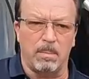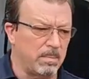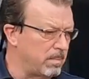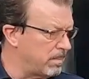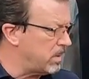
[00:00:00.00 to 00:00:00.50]
him,
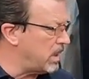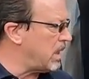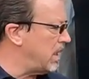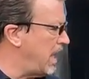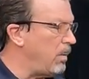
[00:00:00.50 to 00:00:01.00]

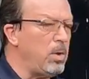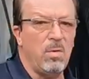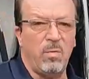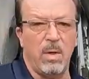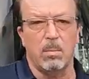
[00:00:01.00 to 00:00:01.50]
listen, how do
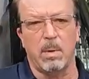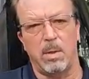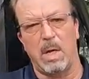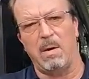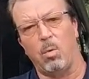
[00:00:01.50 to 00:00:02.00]
you feel
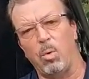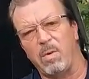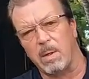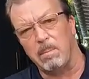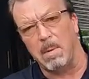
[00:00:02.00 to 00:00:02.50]
when you have a
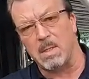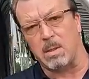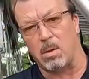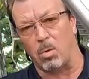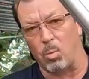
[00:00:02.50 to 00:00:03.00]
rivet
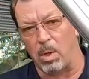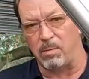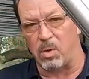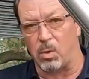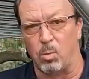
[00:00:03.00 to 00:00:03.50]
missing on one
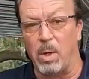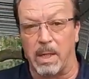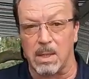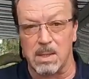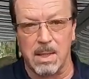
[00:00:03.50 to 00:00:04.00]
of your
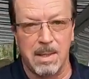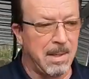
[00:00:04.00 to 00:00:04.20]
wings?